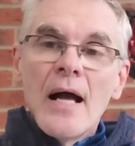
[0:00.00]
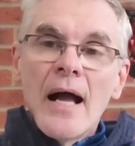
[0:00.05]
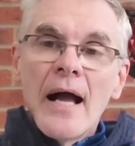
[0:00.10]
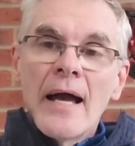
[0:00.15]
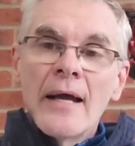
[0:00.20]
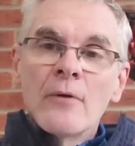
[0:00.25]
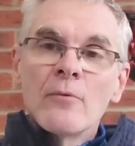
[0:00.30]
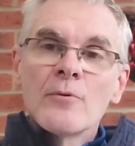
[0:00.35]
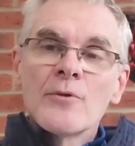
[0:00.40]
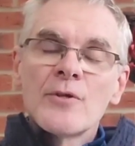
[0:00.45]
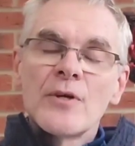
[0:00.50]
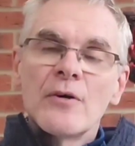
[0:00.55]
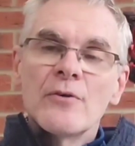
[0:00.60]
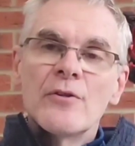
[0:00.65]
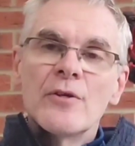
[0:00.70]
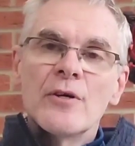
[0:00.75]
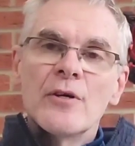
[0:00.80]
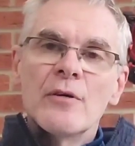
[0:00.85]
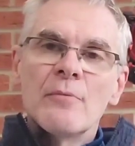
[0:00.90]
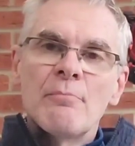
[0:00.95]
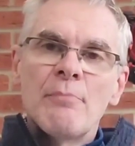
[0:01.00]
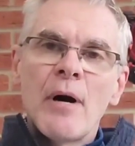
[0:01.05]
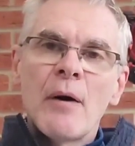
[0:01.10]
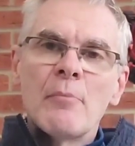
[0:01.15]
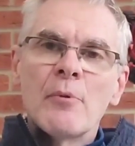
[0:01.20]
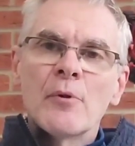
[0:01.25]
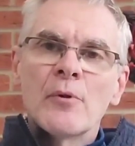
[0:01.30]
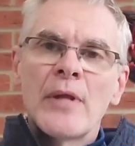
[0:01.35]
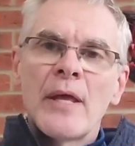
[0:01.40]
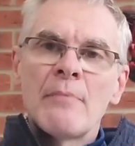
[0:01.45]
and also the
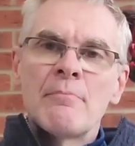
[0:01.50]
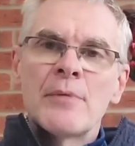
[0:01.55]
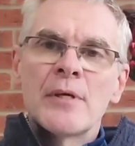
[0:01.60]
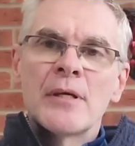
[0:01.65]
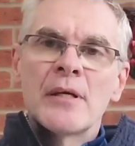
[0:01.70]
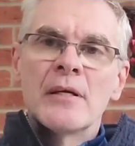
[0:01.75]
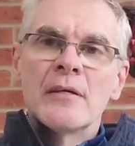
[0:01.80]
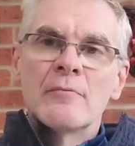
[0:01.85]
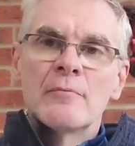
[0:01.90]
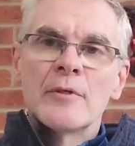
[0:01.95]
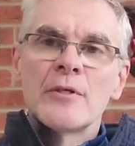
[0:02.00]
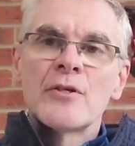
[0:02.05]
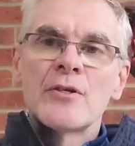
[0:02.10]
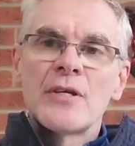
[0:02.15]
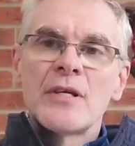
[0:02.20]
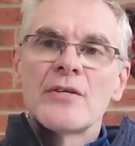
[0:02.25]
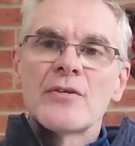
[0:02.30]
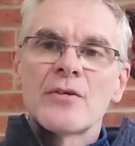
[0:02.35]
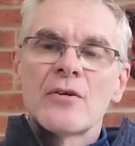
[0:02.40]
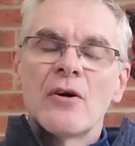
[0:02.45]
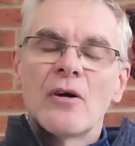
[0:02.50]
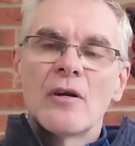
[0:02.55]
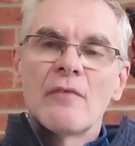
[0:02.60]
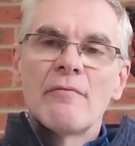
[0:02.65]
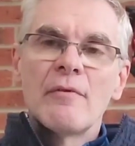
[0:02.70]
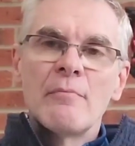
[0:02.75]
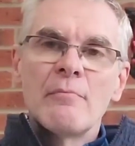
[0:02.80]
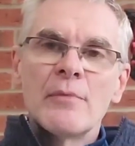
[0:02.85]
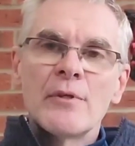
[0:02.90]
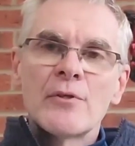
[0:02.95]
bubble nebula which sits kind
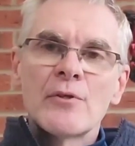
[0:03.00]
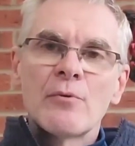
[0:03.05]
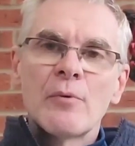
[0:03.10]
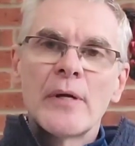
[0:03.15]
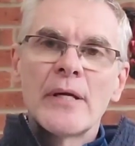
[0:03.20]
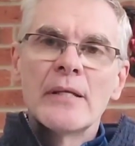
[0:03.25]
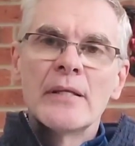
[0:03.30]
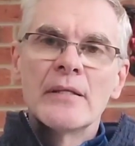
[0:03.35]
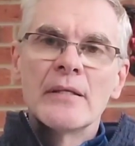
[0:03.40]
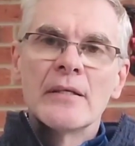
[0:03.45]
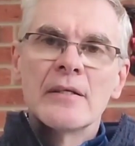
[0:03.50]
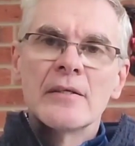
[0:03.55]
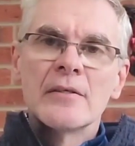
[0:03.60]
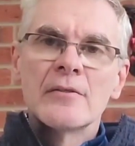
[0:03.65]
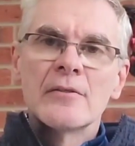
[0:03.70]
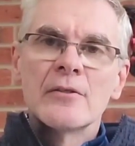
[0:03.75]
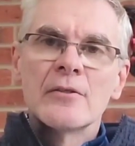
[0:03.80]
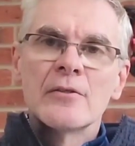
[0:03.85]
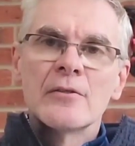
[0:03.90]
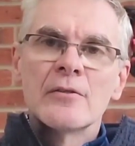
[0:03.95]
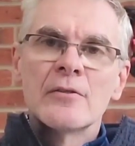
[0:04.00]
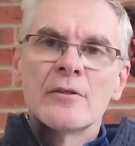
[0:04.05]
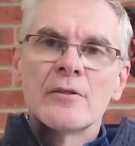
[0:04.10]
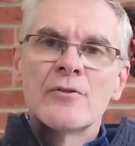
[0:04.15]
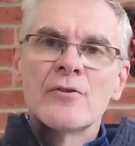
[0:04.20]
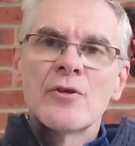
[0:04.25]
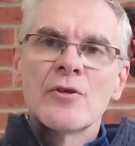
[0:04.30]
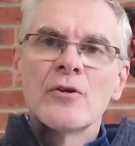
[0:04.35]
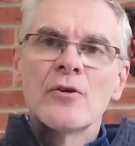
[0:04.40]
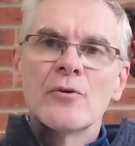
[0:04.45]
of in between the the, the
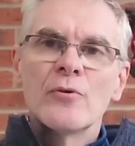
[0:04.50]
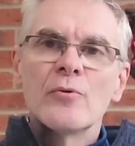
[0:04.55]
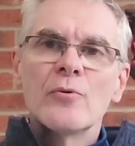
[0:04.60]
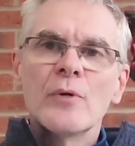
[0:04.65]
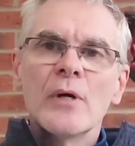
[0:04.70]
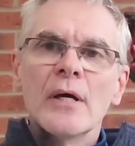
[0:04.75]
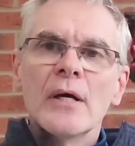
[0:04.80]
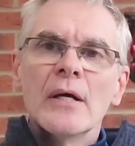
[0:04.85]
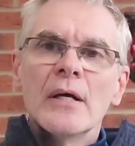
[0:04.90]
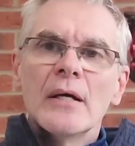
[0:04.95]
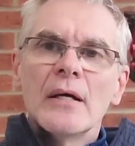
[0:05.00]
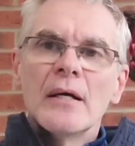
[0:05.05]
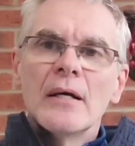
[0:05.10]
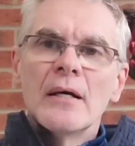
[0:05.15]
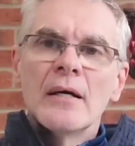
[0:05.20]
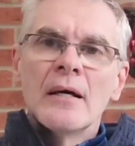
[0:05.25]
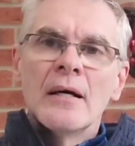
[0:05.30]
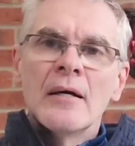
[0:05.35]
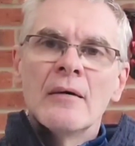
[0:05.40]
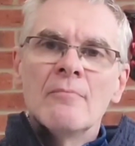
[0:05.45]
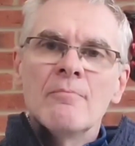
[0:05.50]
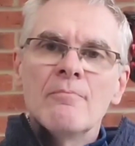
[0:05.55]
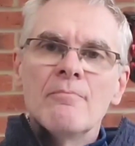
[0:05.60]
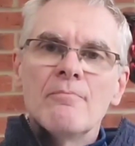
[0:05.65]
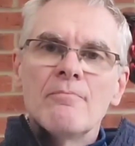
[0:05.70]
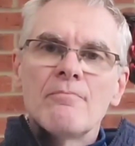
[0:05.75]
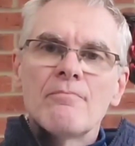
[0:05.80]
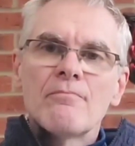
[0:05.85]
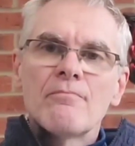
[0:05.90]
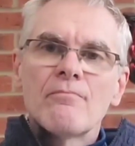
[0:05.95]
two um,
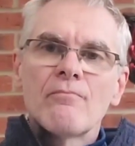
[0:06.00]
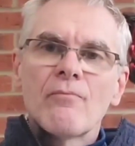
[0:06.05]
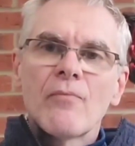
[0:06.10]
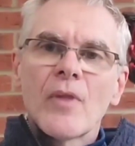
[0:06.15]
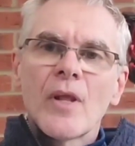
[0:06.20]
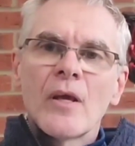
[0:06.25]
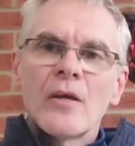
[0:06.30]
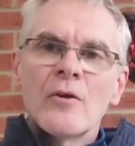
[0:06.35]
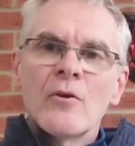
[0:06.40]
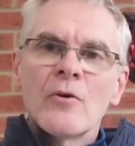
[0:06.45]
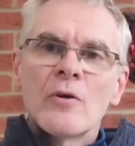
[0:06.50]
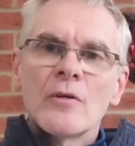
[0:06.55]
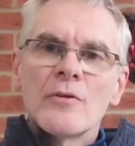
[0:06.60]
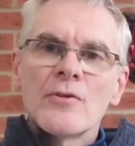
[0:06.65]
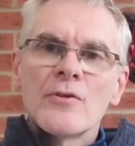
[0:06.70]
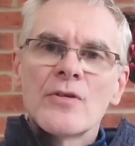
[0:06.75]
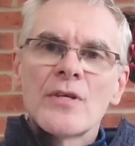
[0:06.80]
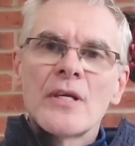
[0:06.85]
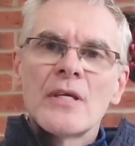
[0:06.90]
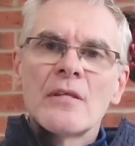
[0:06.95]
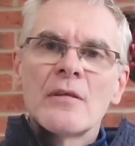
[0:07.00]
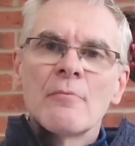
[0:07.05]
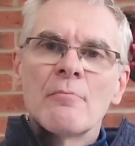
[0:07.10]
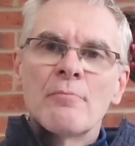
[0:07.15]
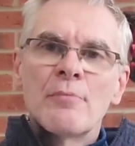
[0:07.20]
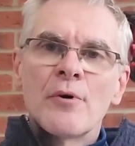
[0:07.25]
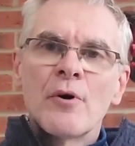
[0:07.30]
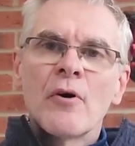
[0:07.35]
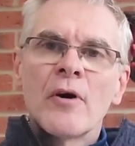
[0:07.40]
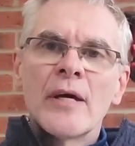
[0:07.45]
you can see the
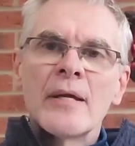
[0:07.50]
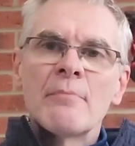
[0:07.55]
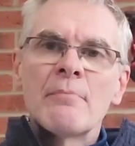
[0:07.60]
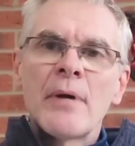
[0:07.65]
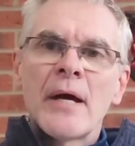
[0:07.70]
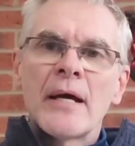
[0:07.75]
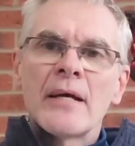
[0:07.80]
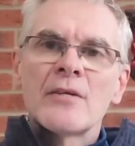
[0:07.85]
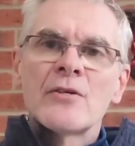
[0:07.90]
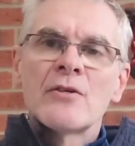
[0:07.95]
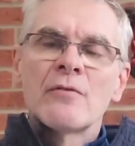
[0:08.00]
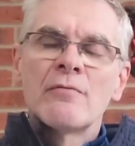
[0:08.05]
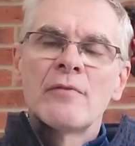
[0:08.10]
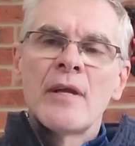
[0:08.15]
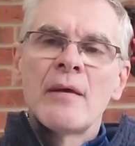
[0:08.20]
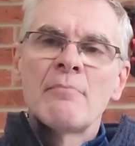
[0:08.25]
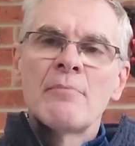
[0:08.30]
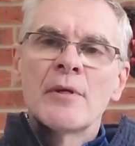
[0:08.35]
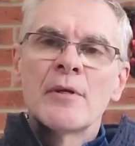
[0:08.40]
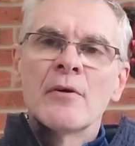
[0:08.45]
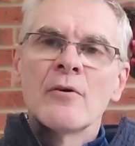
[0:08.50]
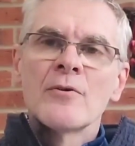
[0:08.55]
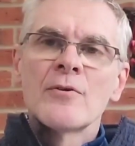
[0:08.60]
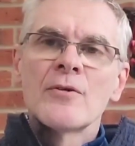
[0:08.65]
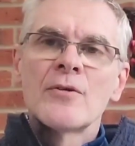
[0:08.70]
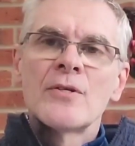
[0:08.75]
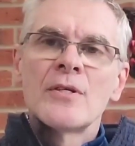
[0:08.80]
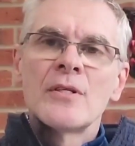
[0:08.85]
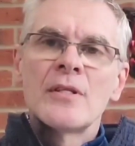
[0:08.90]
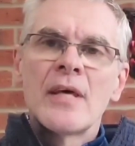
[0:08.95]
bright patch of
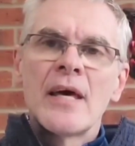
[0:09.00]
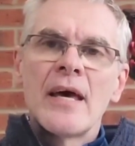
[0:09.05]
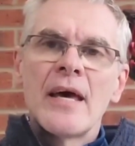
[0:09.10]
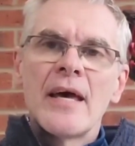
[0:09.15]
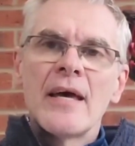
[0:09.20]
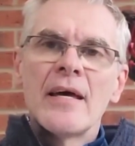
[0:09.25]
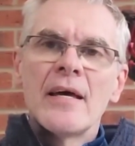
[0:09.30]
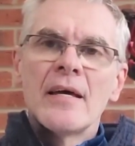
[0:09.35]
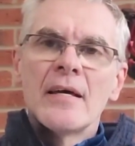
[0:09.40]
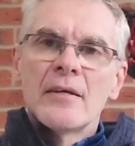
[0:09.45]
nebulosity there.